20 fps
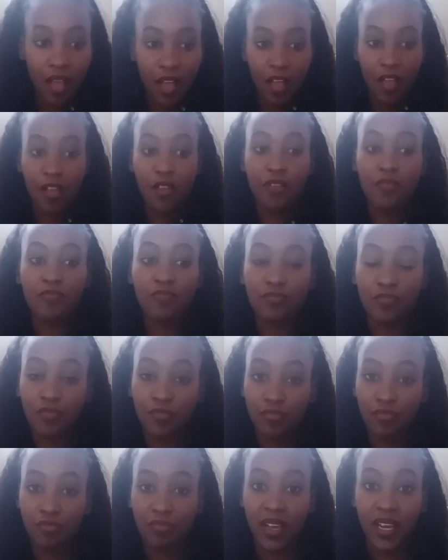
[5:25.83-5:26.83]

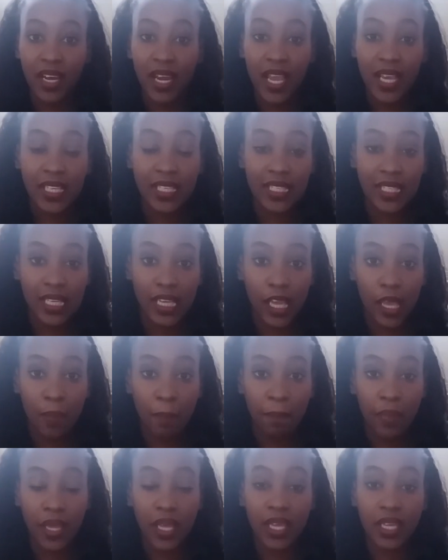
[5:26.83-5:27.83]
My next
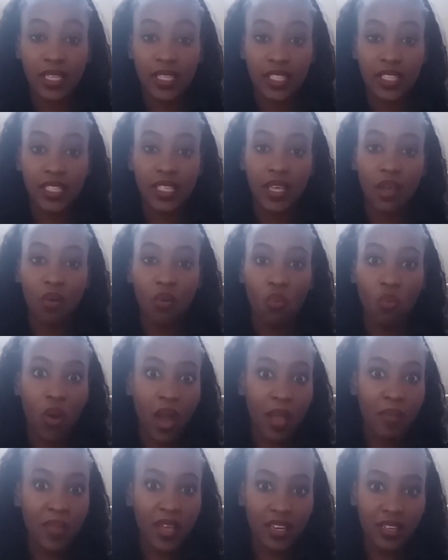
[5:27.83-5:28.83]
tip is,
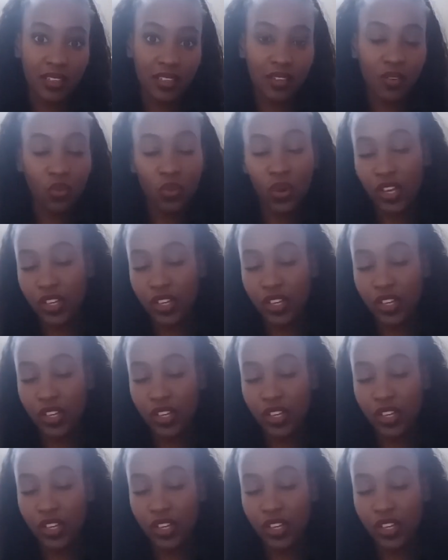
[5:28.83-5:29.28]
why medicine?